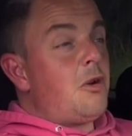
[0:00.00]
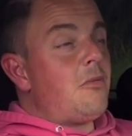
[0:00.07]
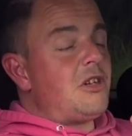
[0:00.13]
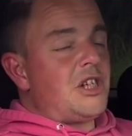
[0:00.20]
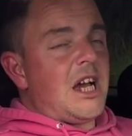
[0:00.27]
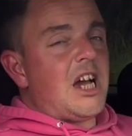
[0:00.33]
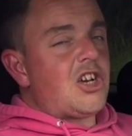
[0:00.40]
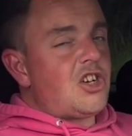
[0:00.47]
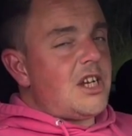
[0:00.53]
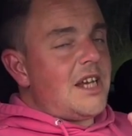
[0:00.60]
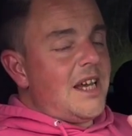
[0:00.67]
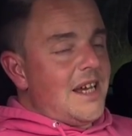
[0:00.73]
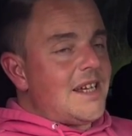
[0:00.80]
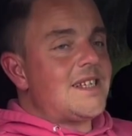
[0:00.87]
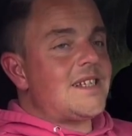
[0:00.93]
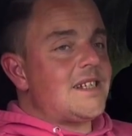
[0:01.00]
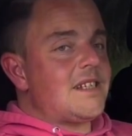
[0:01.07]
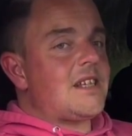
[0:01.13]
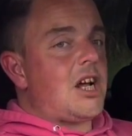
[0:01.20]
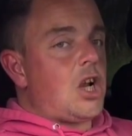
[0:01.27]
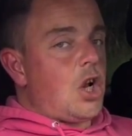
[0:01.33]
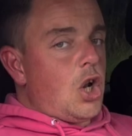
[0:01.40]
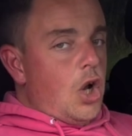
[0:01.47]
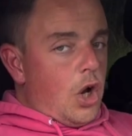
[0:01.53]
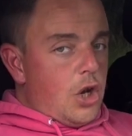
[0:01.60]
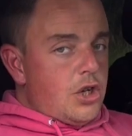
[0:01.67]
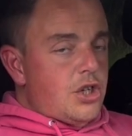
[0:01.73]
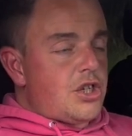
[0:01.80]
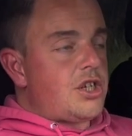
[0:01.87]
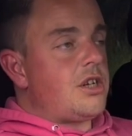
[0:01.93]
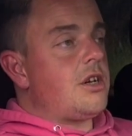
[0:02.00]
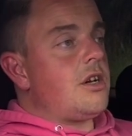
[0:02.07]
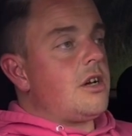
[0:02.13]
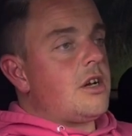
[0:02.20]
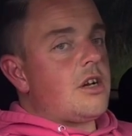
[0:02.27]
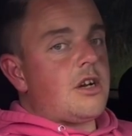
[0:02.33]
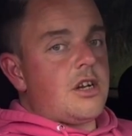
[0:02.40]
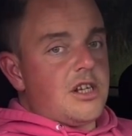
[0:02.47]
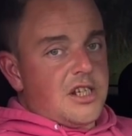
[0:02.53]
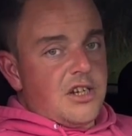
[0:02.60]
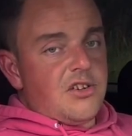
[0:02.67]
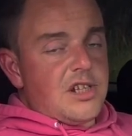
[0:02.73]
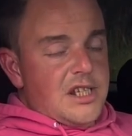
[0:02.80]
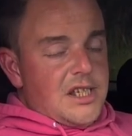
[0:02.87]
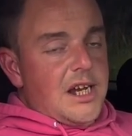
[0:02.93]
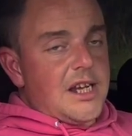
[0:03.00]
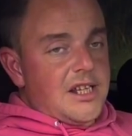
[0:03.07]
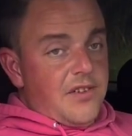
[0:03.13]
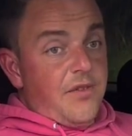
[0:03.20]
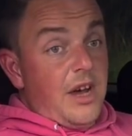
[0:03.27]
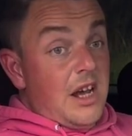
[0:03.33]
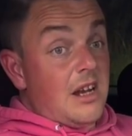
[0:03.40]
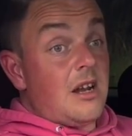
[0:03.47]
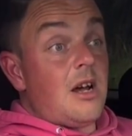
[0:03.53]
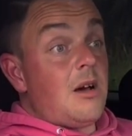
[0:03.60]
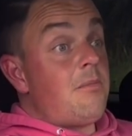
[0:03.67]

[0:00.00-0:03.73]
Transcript: which actually isn't a lot considering the size of the van.